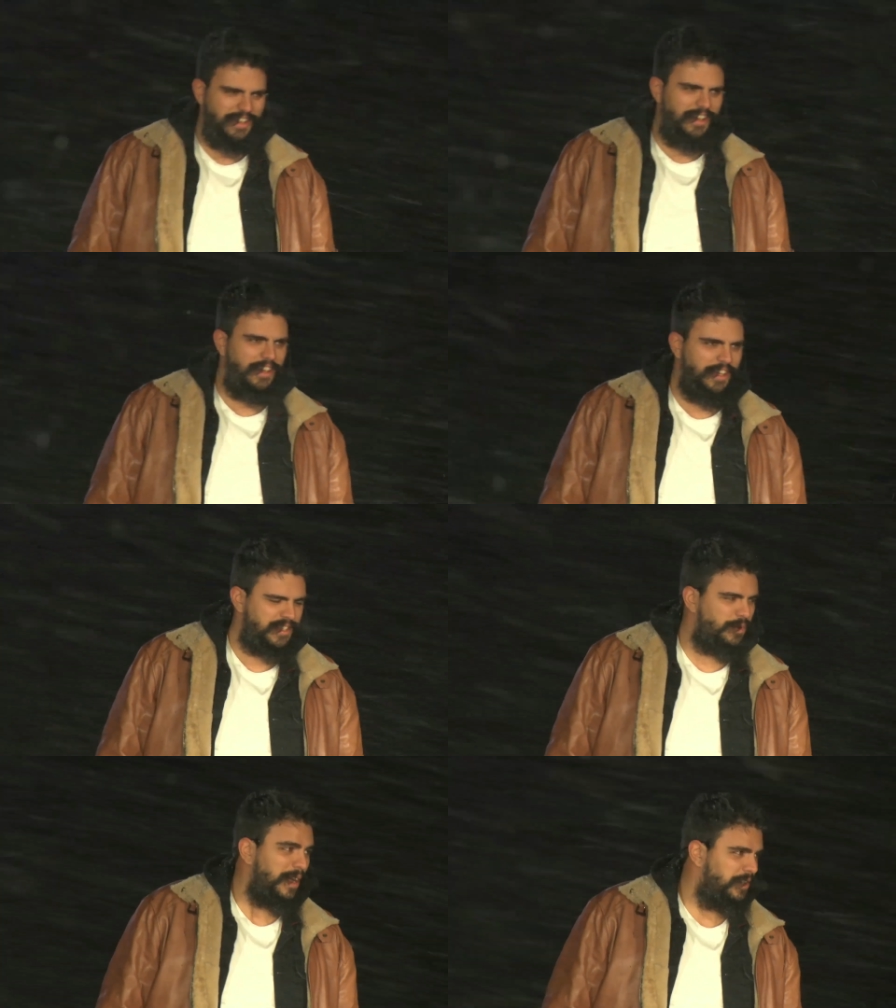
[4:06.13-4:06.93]
it's
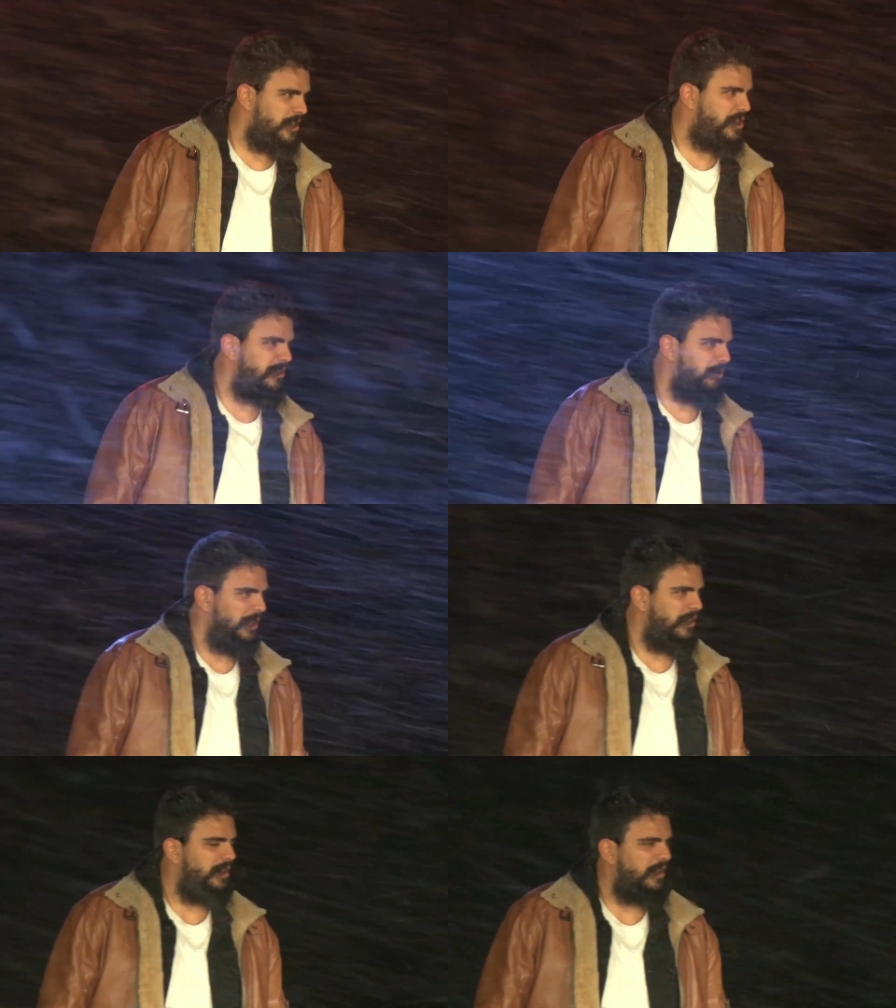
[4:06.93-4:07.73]
quite the
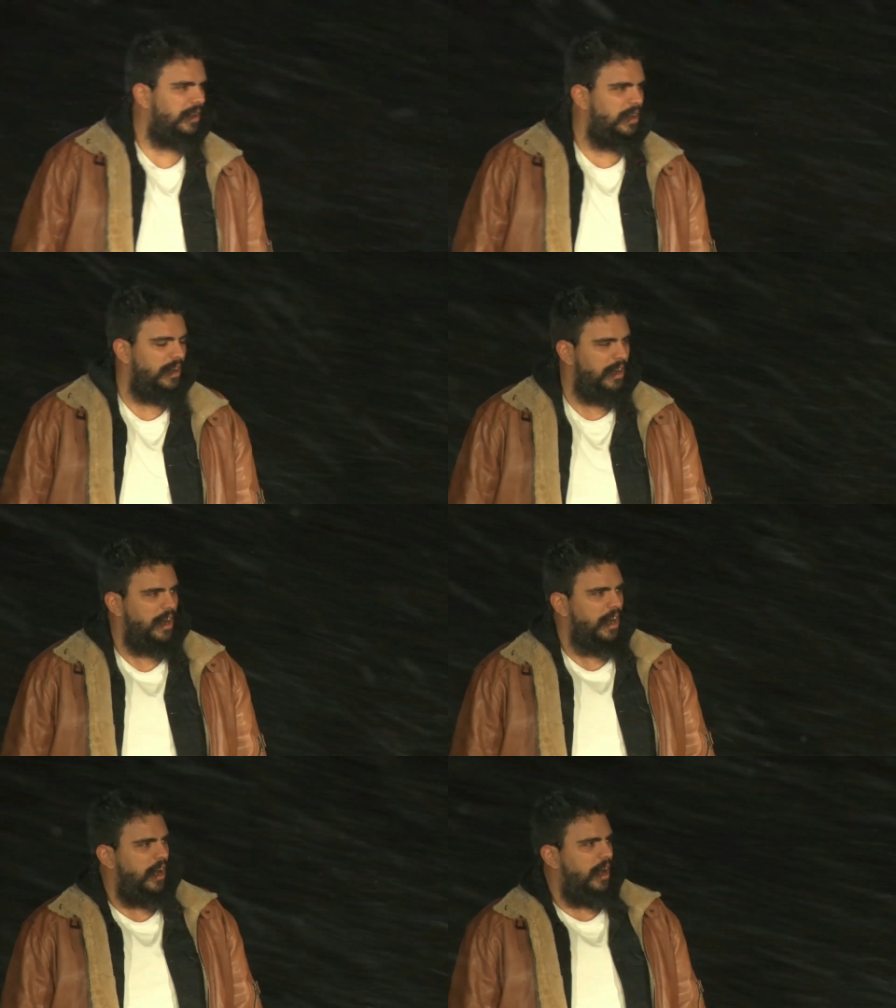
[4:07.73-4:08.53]
achievement.
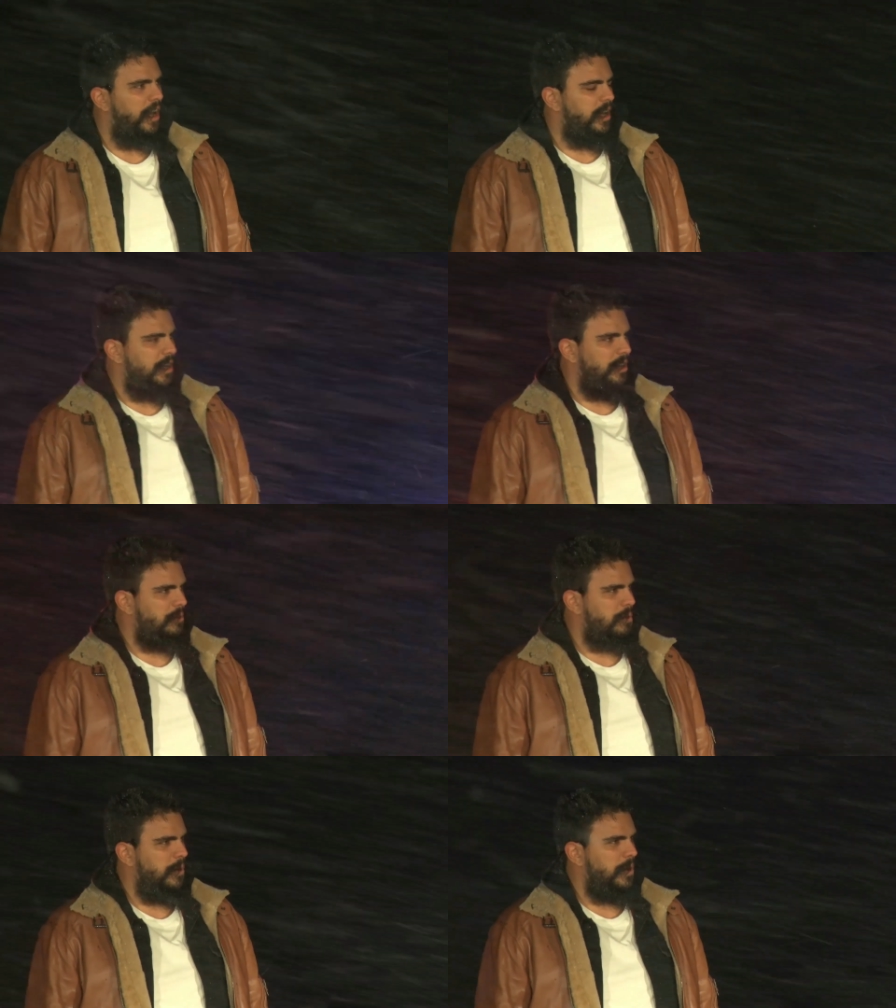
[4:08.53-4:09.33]
And